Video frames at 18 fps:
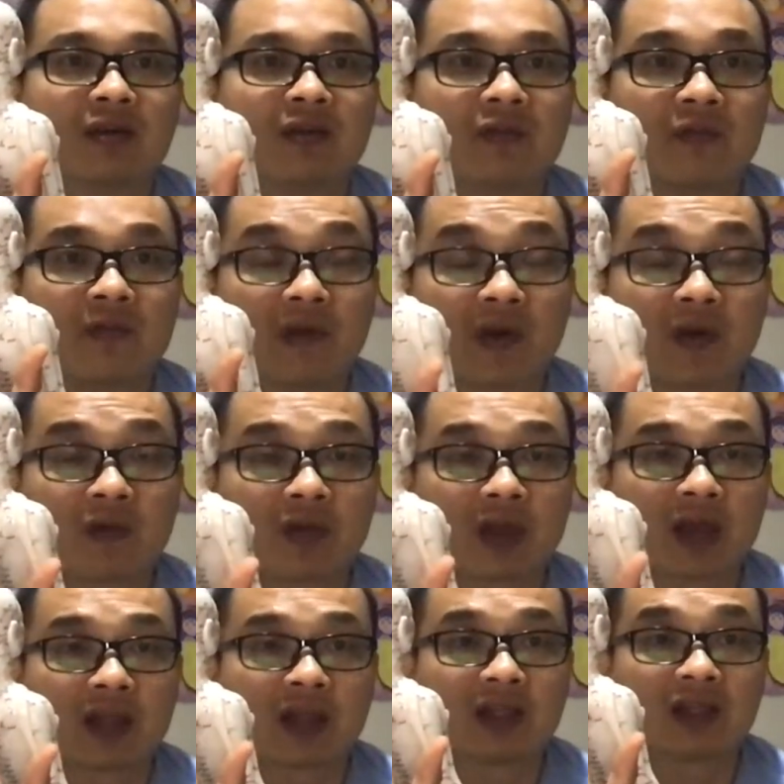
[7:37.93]
feel
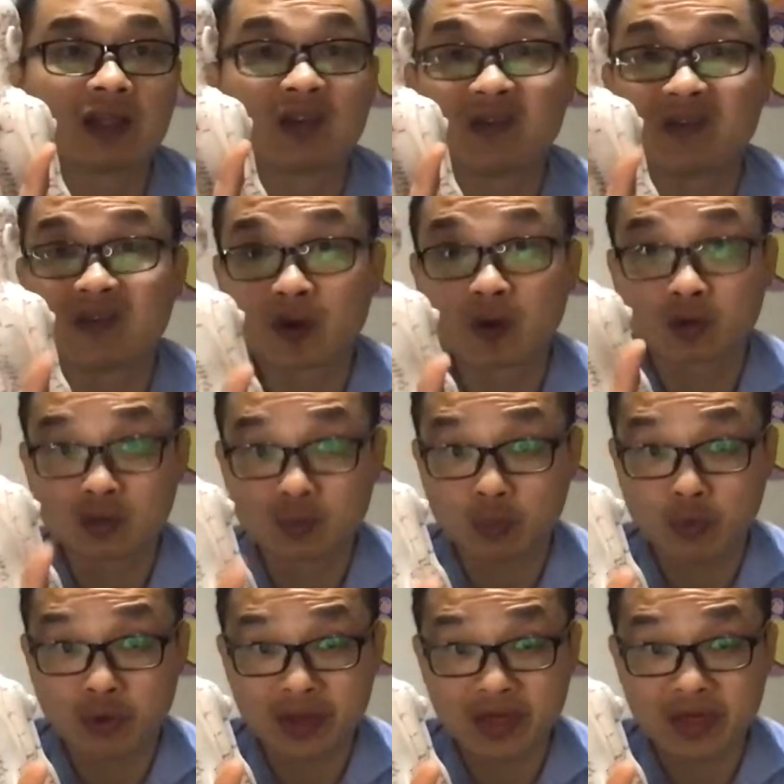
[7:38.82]
that difficult to
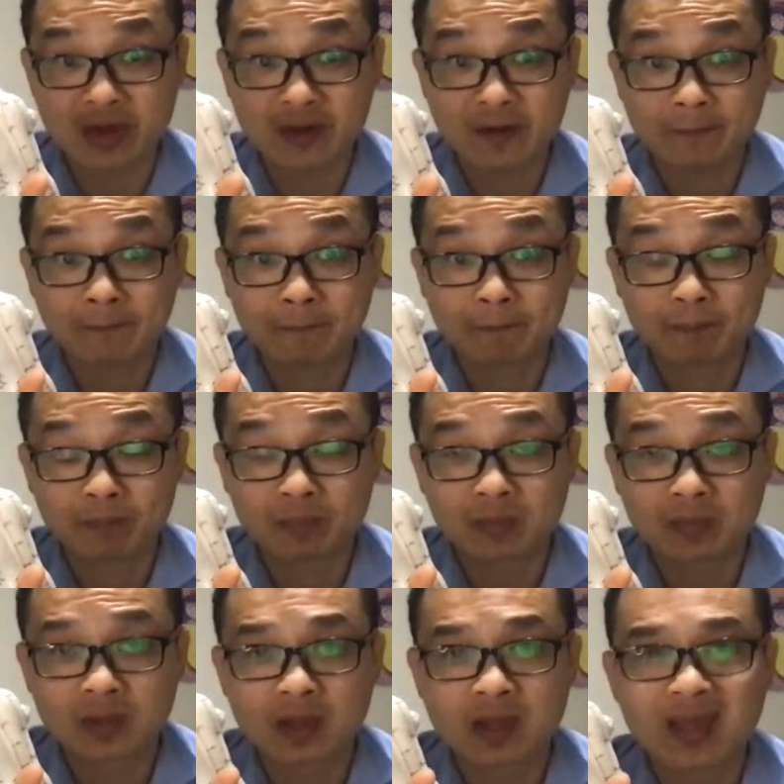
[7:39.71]
breathe.
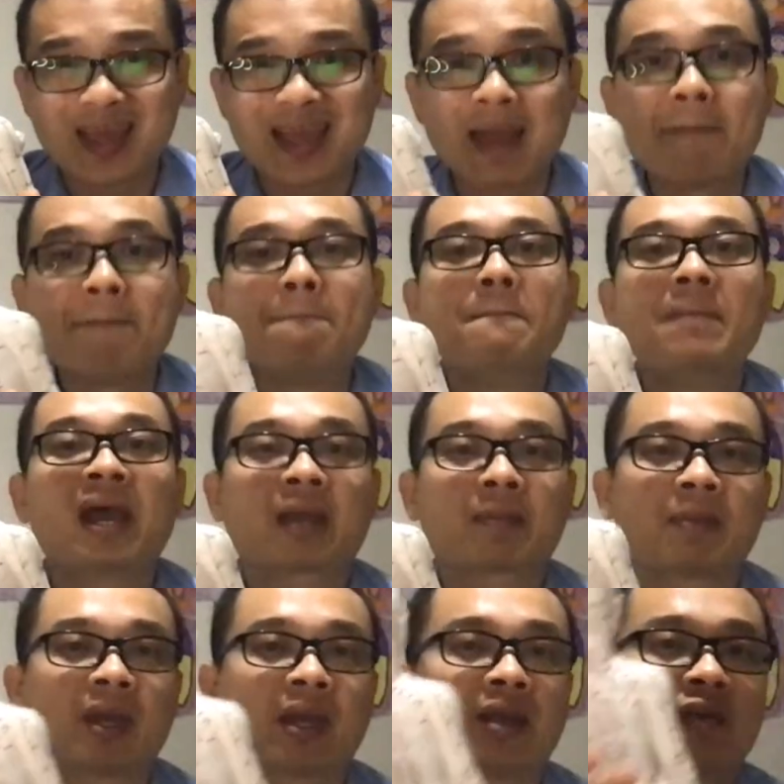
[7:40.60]
And back
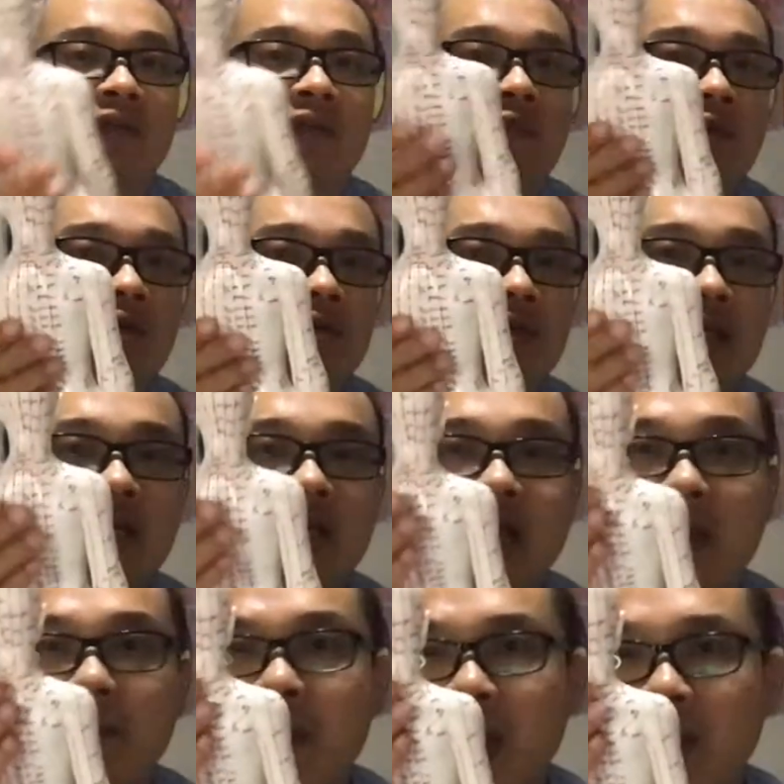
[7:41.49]
pain, of course.
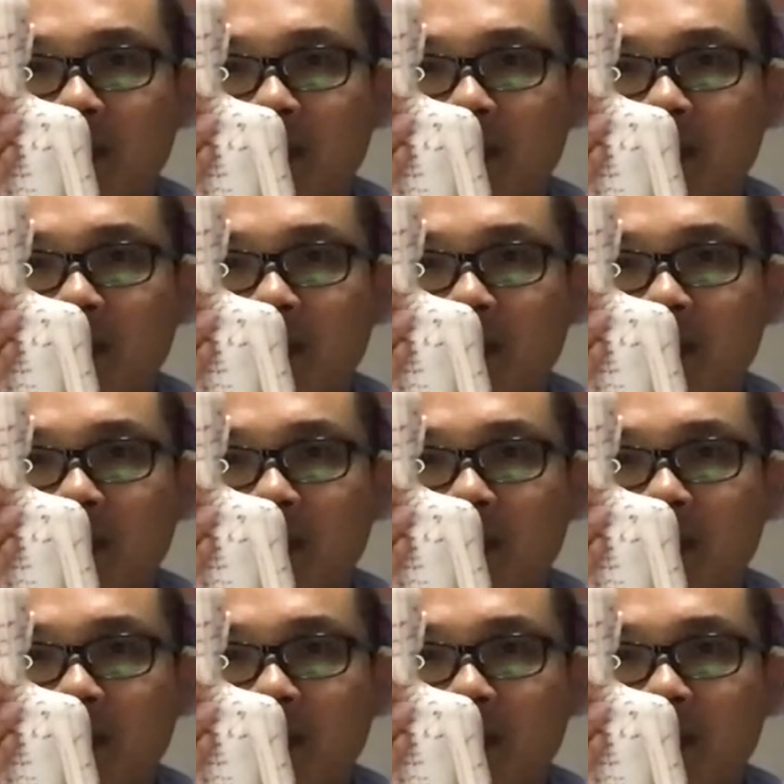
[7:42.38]
And back